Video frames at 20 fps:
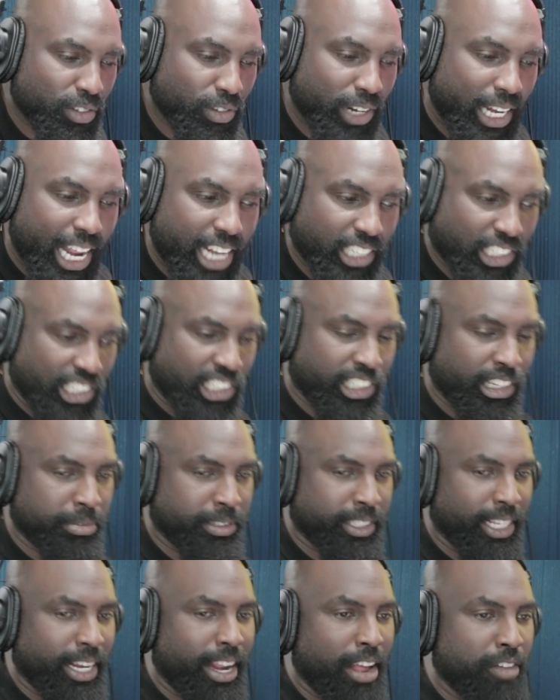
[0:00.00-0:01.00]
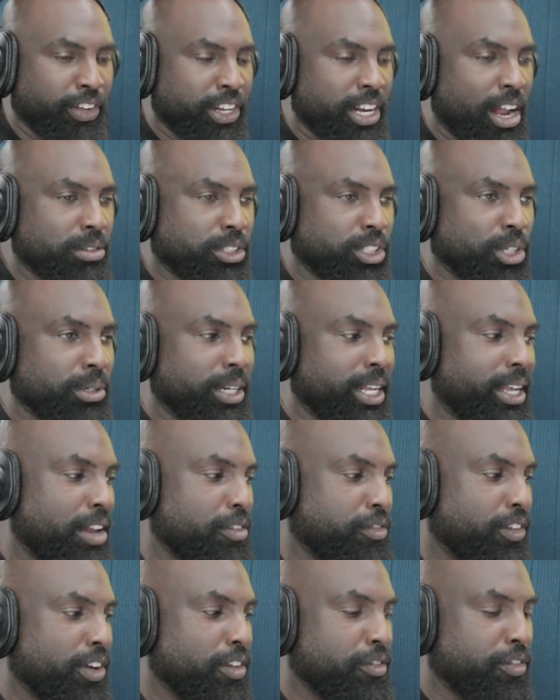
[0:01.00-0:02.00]
in relationships today. If you're now tuning
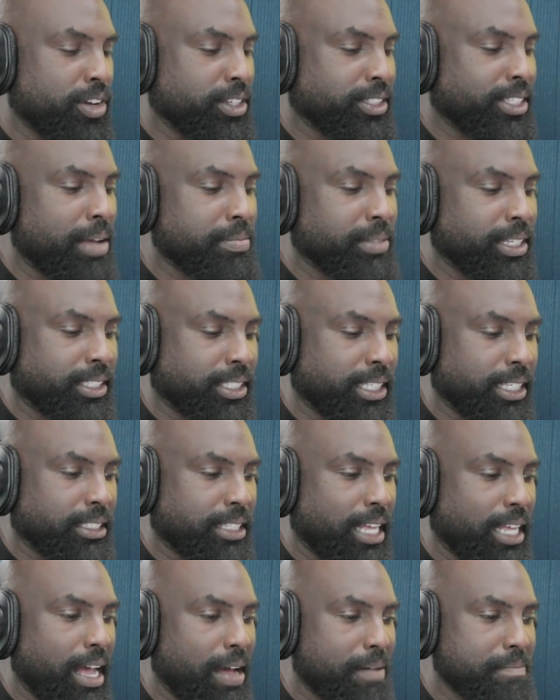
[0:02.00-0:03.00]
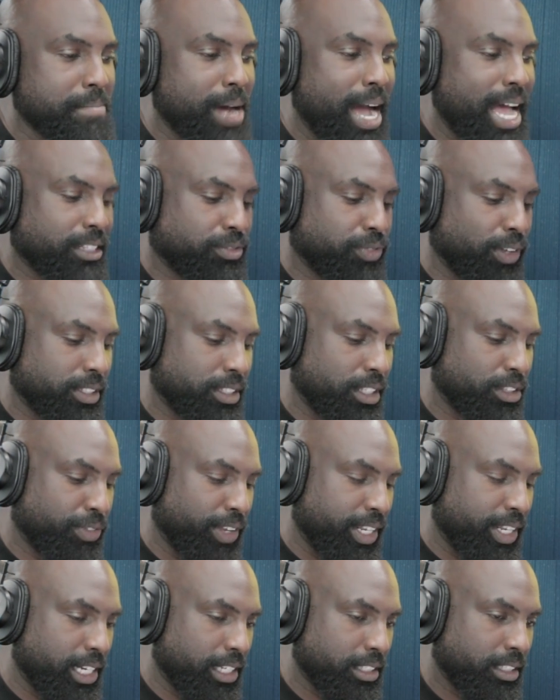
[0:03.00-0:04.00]
in for the first time, this is Mars versus
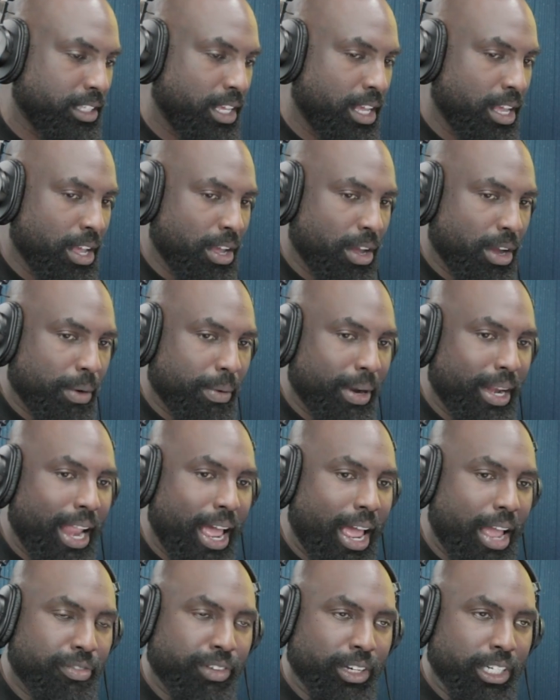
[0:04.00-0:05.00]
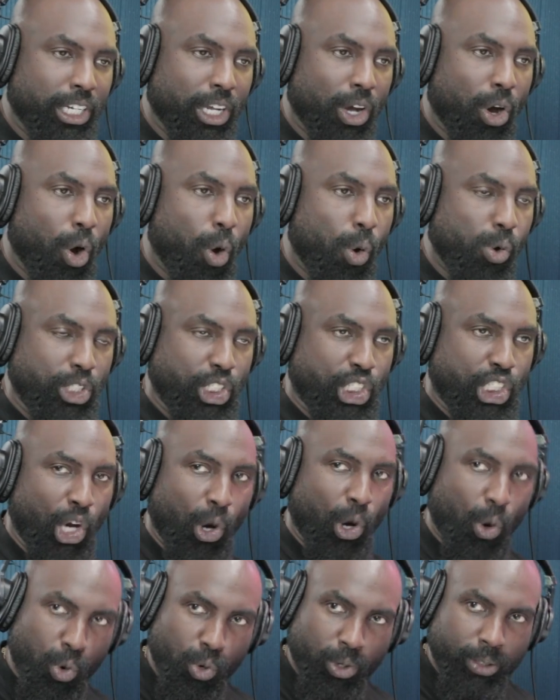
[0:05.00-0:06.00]
Venus. We're live on the
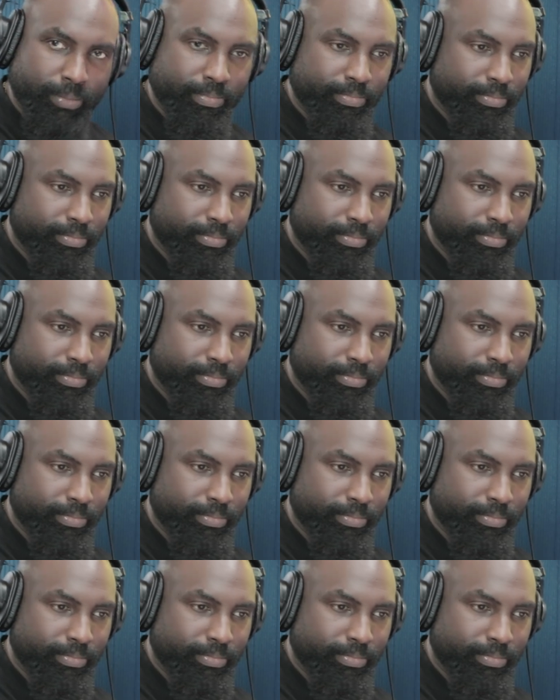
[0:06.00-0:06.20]
Ojo.